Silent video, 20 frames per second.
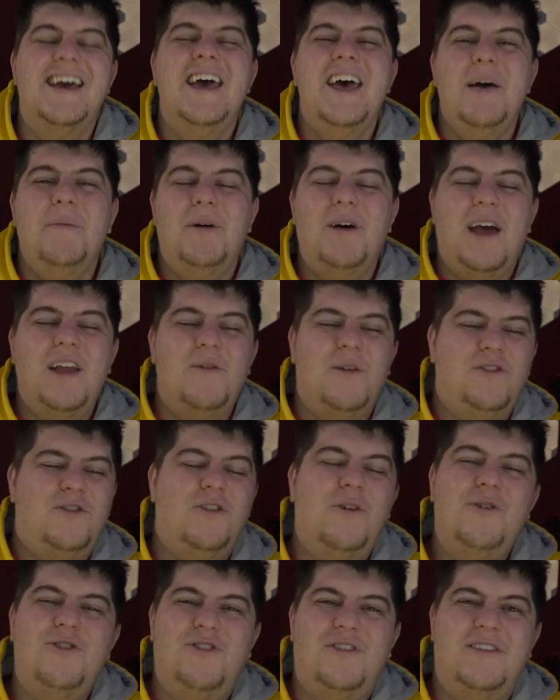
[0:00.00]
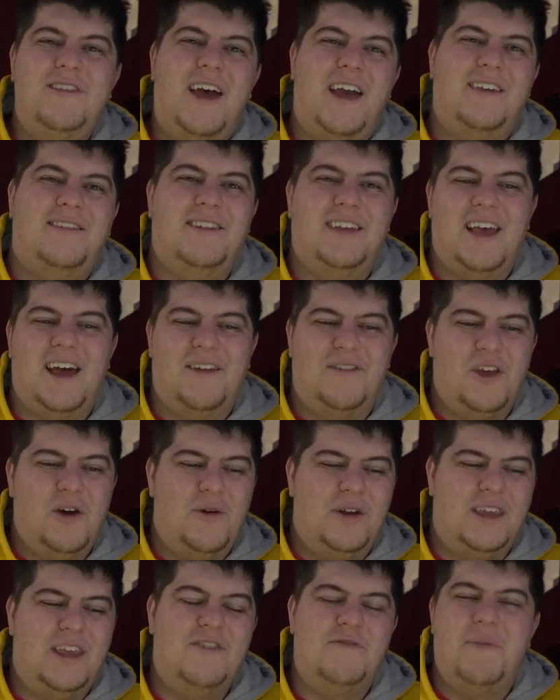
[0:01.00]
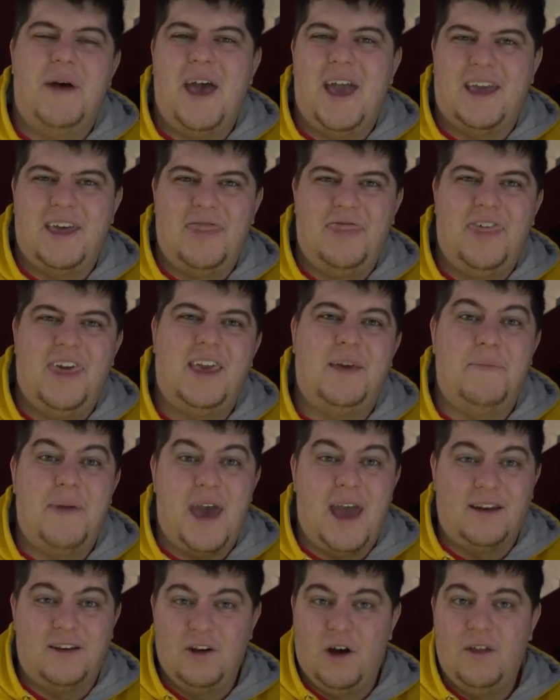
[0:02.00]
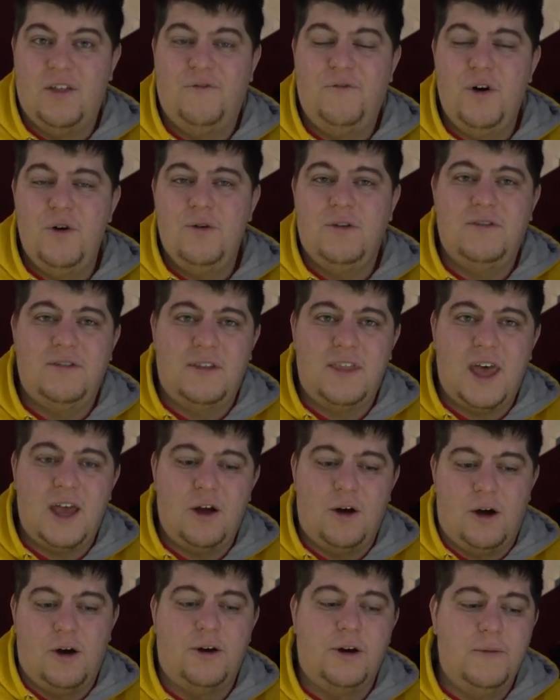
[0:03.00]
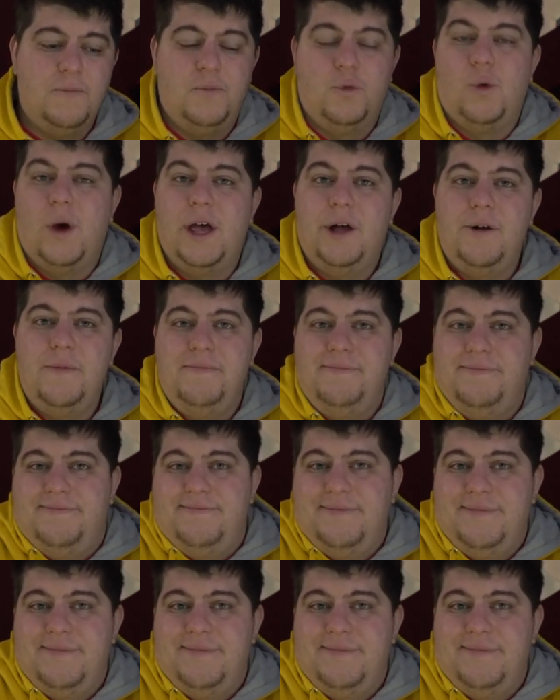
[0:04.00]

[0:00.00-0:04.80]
but it's always just nice to kind of go and give back and think back to all the folks that are, well,